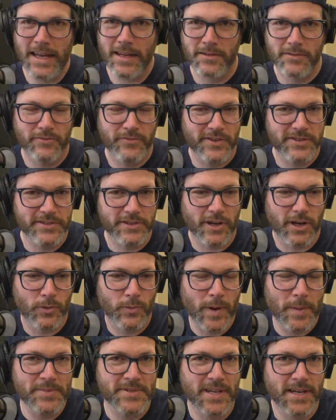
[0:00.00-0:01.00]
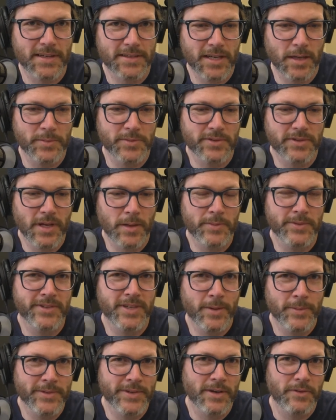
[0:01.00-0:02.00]
visit our website, w w
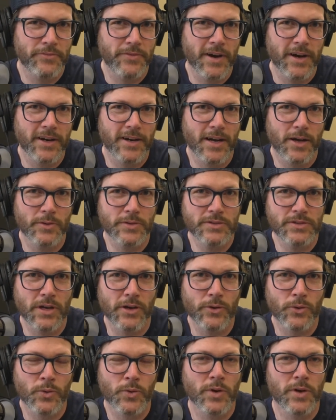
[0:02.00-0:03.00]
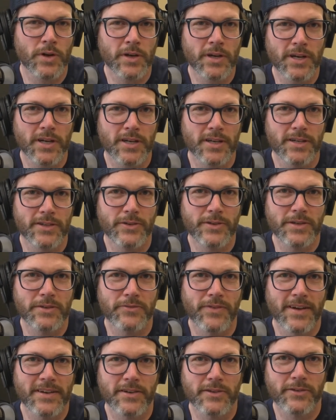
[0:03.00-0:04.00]
w dot firehouse dot org. You can
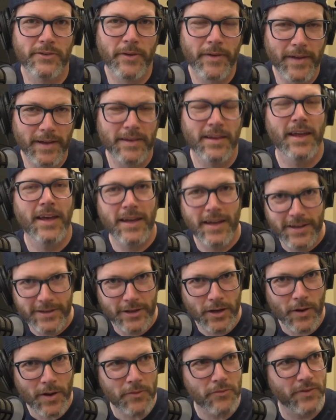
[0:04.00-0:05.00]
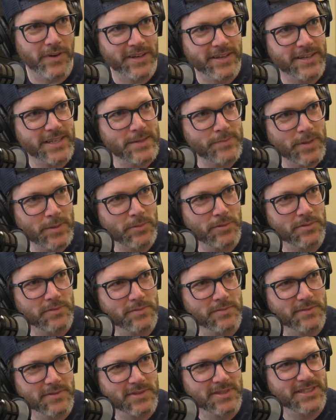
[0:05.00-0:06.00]
find it. You know how funny it is?
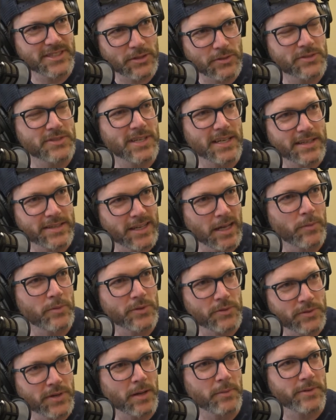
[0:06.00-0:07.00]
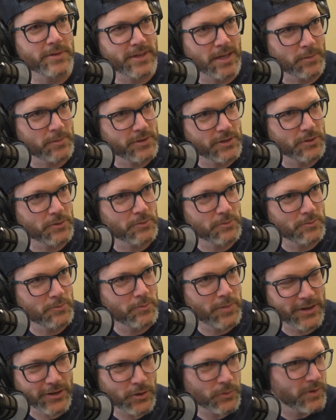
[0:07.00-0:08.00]
People still say w w w,
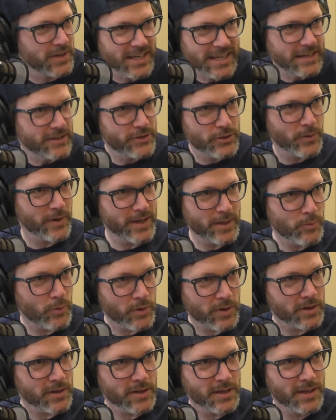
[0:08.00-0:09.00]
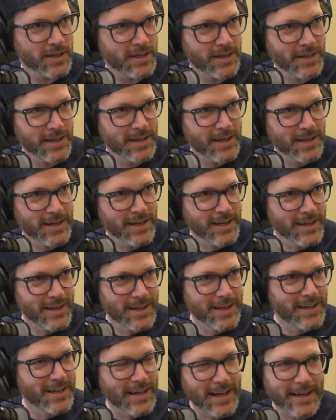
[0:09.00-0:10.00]
but so, you don't need to anymore. Some people still use
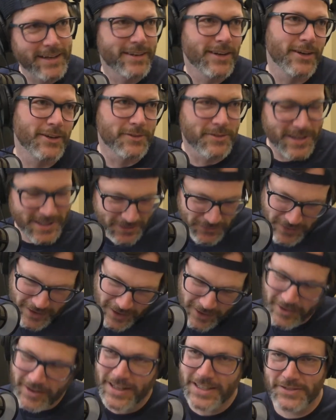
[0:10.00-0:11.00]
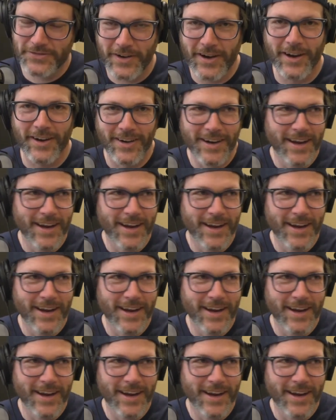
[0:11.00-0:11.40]
email constantly. I know. That's fair. That's fair.